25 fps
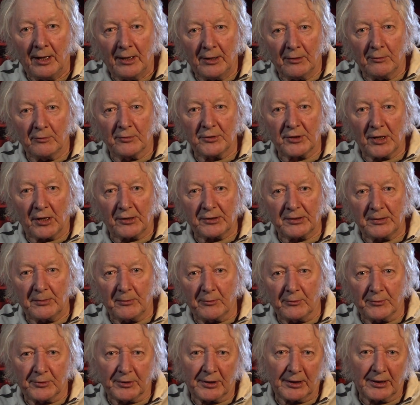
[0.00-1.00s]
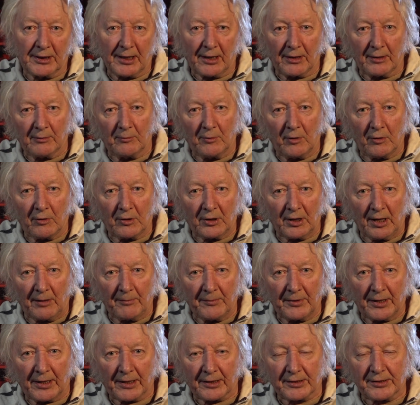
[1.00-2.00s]
They always asked him who was going to get the World
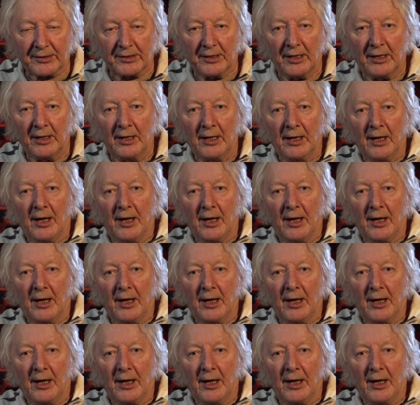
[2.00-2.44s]
Cup next.